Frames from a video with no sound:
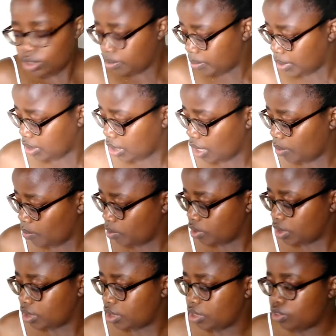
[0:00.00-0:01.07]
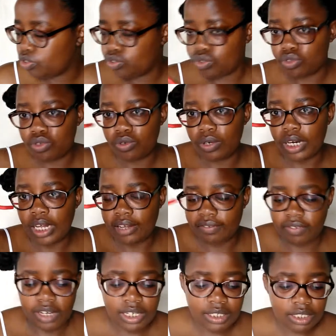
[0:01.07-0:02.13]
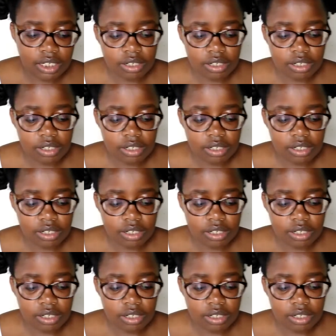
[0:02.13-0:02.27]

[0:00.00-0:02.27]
but I want to do like flexi